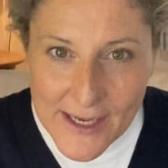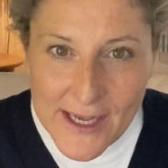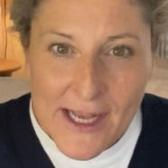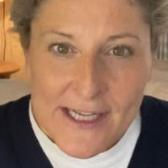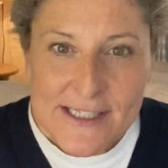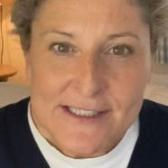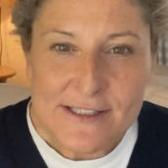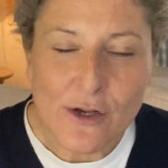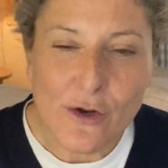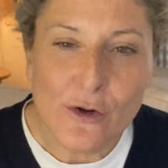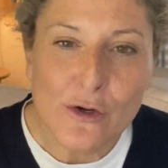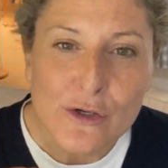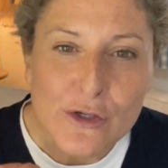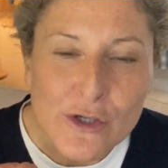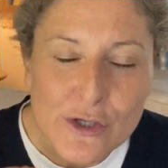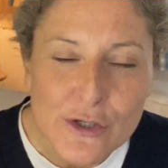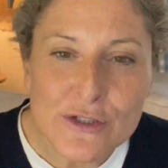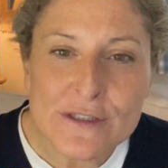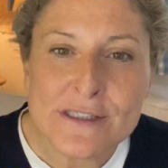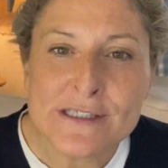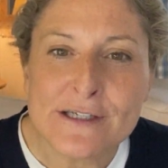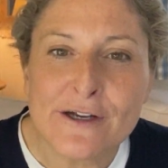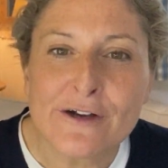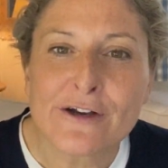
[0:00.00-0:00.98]
So
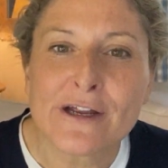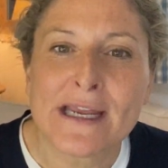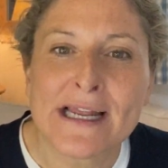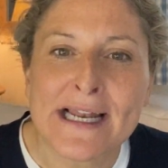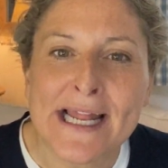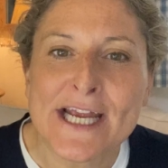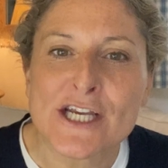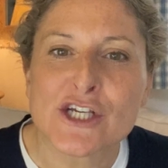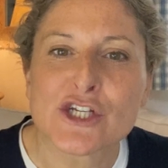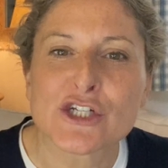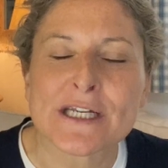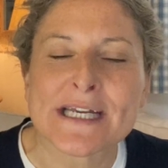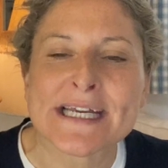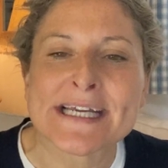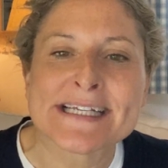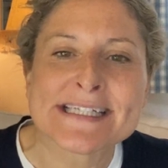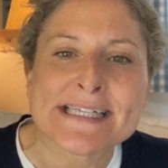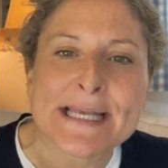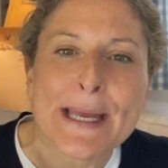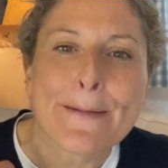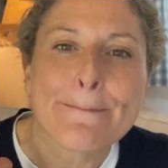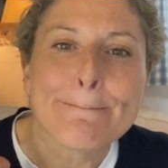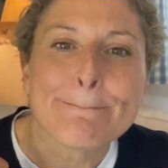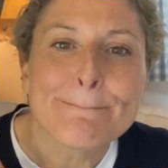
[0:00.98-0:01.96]
good circulation is
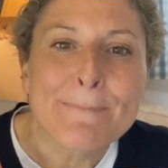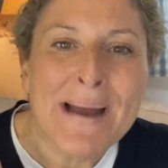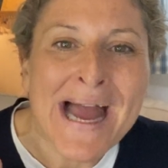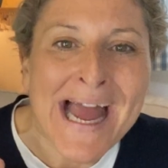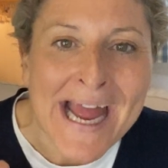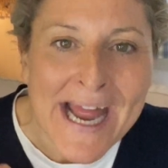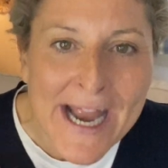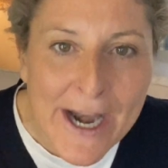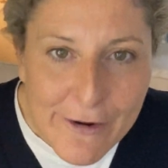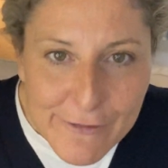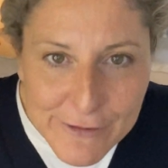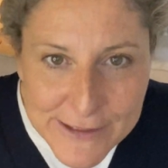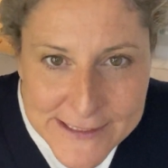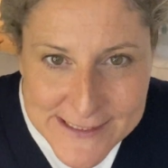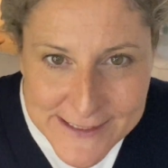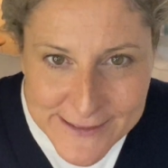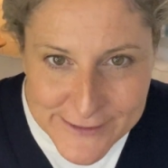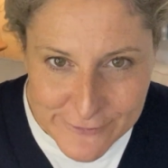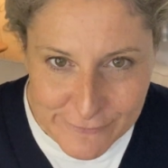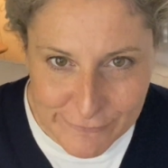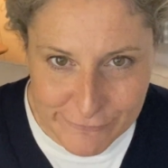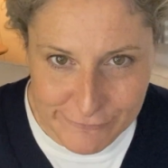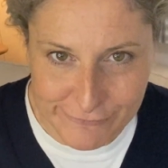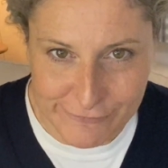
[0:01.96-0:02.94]

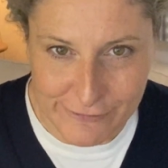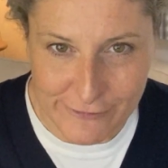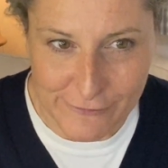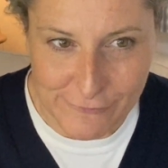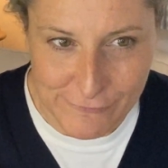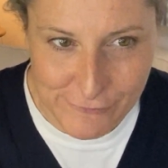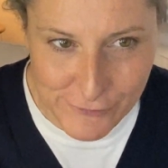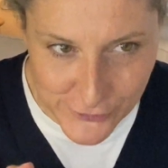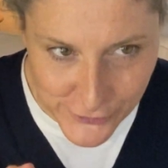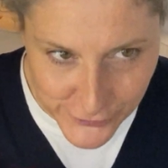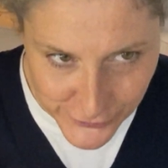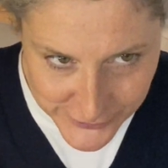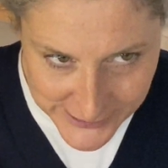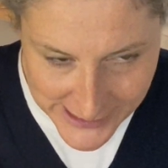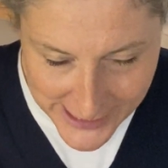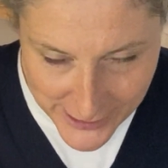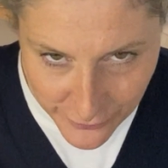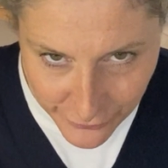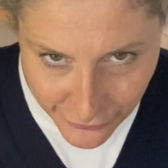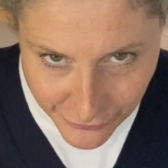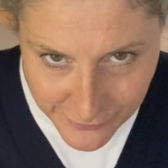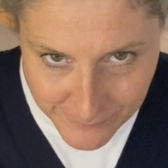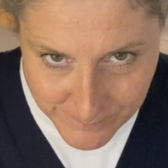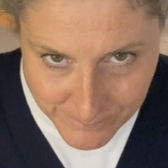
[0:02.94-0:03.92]
imperative for good
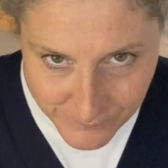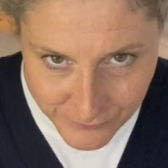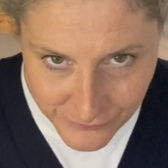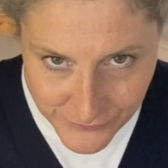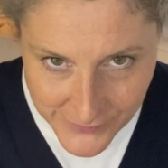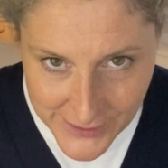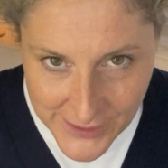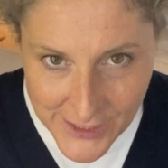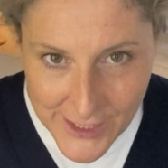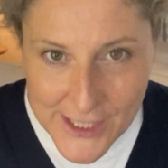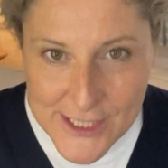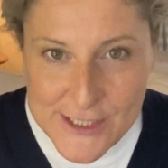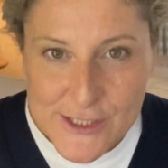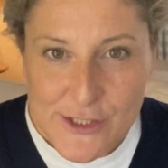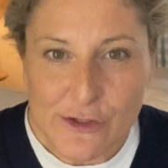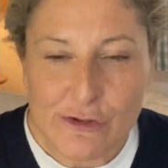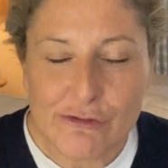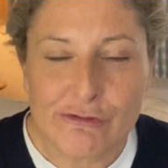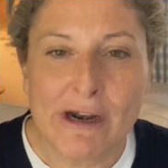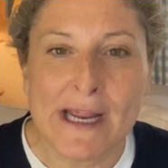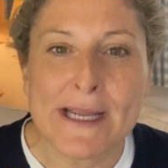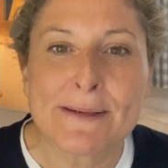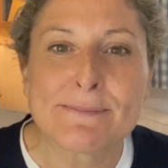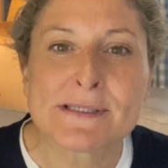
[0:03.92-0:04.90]
health. So
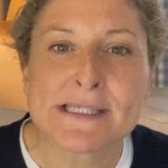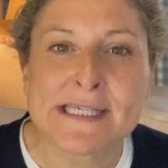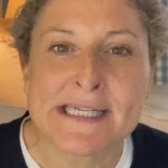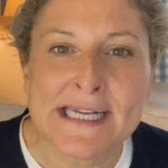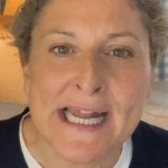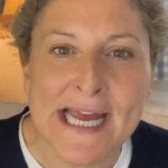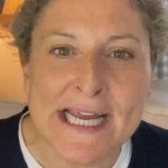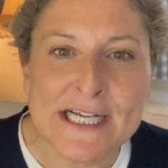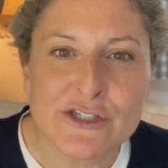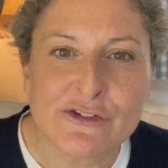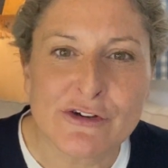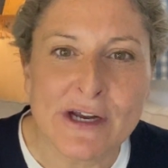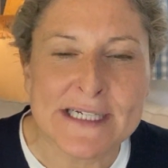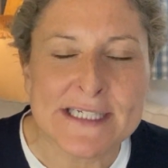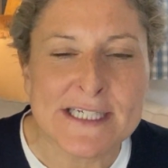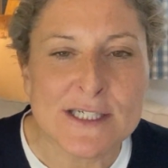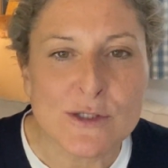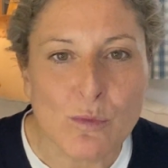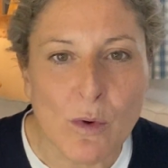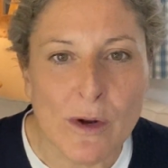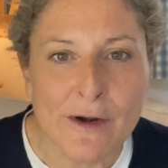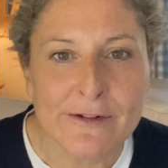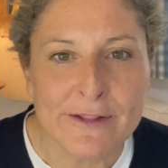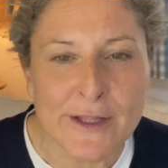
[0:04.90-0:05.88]
grapeseed extract
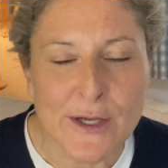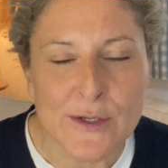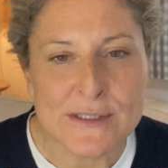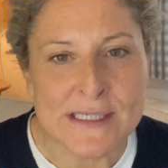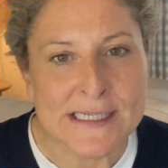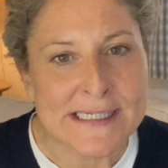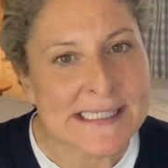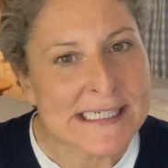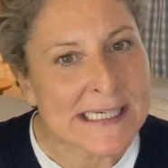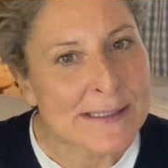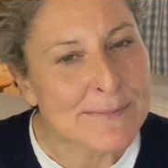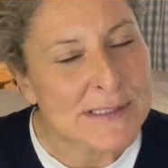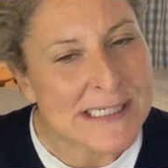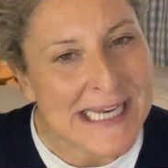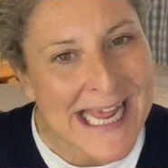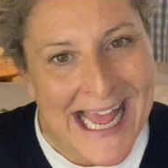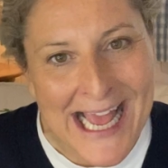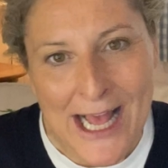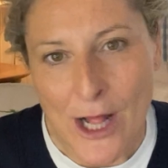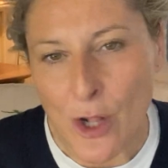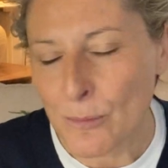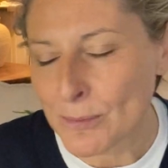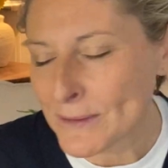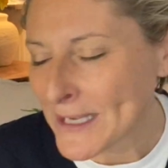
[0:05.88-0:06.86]
is one of those that seems to
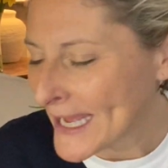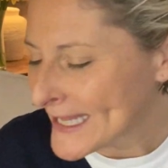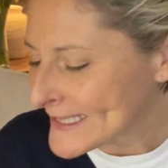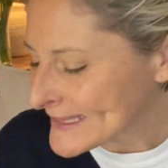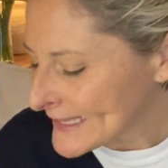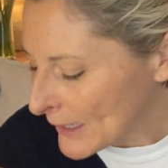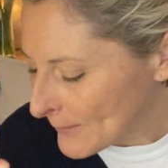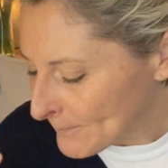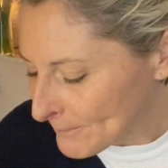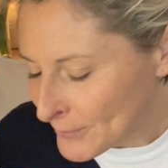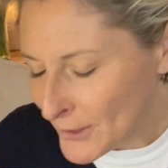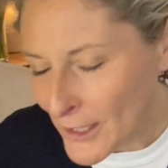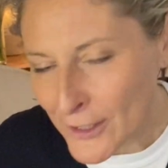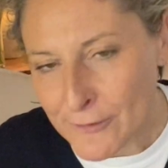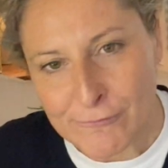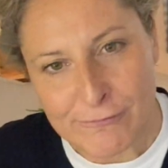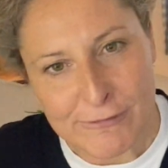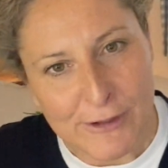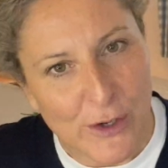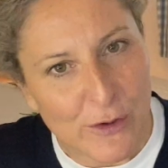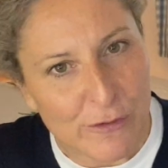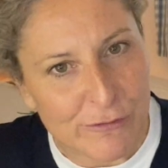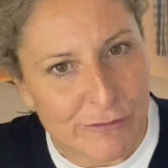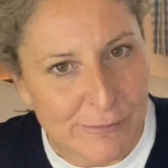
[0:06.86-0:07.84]
help get that blood
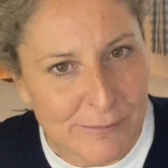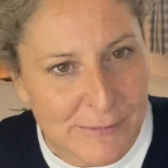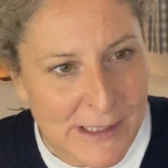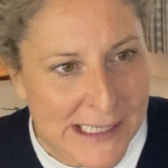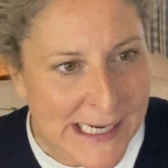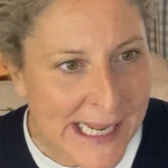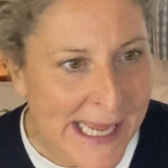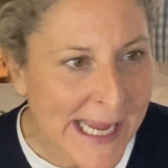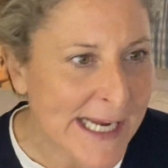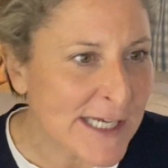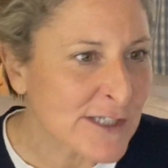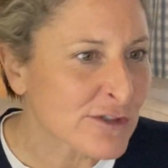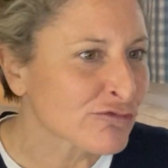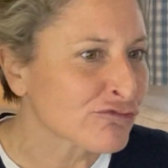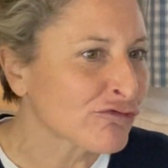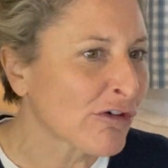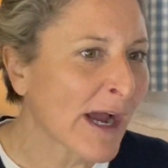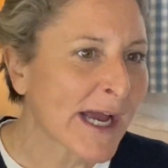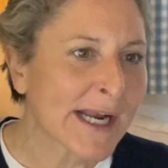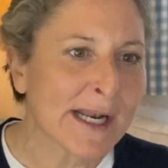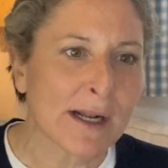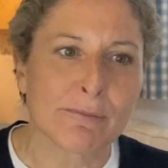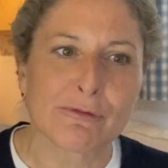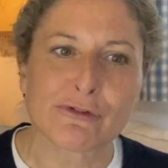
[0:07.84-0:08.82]
flow from the legs
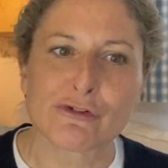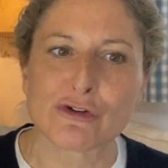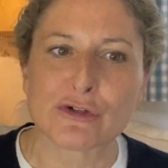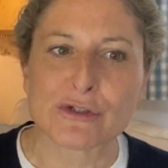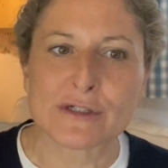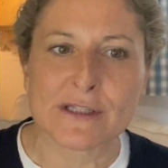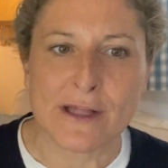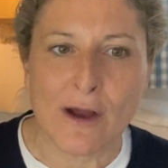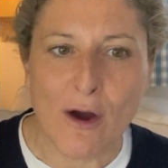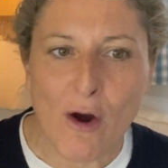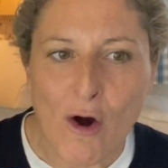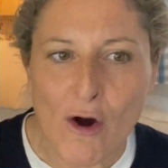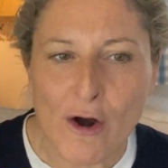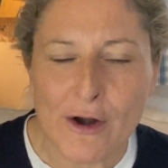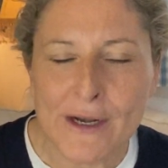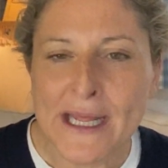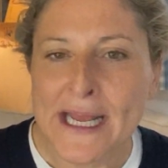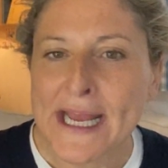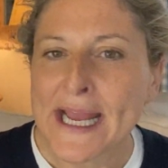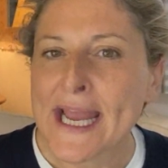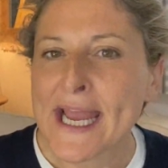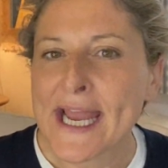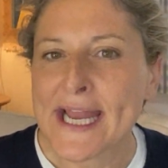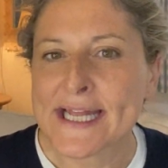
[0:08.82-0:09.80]
right up through to the heart.
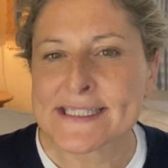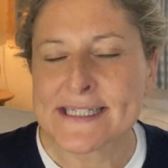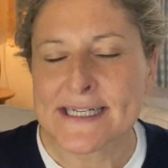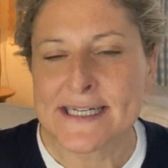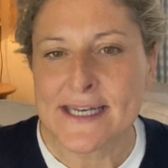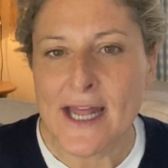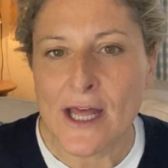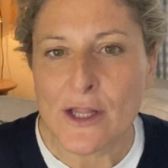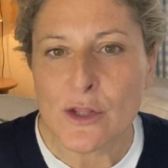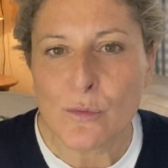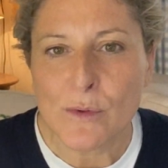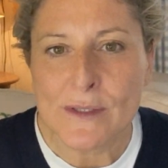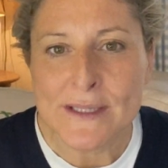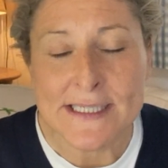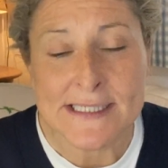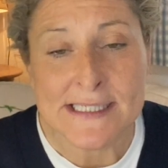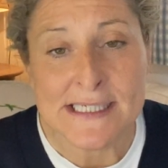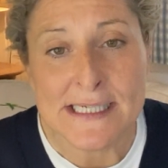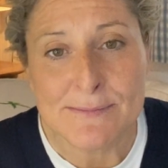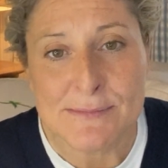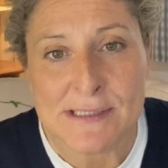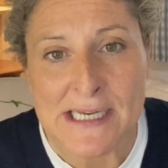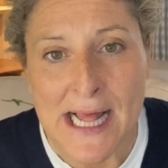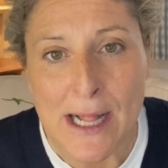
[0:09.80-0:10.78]
It's another one that
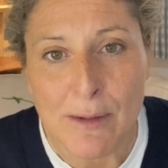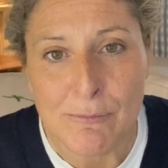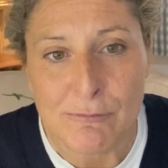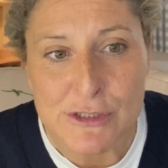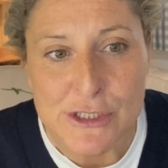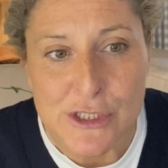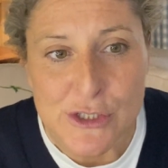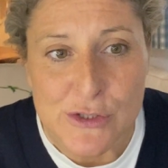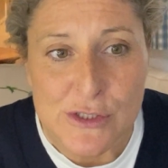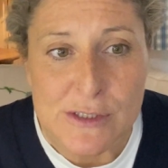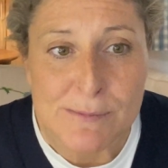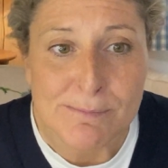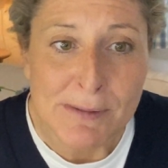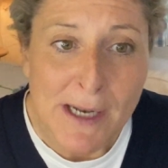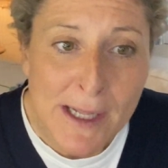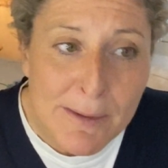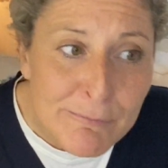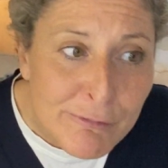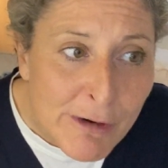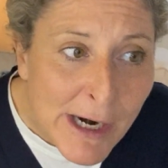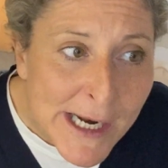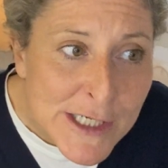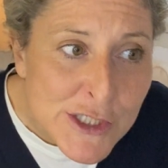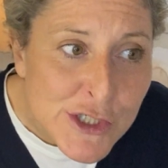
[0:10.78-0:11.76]
seems to help reduce
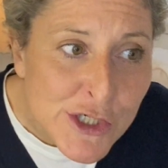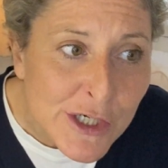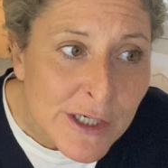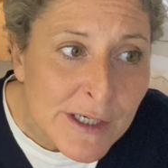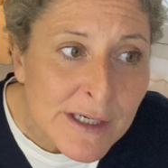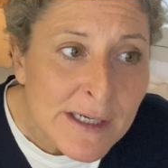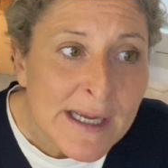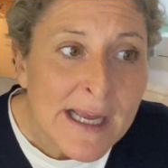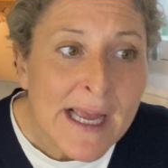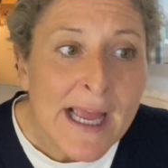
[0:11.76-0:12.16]
blood pressure.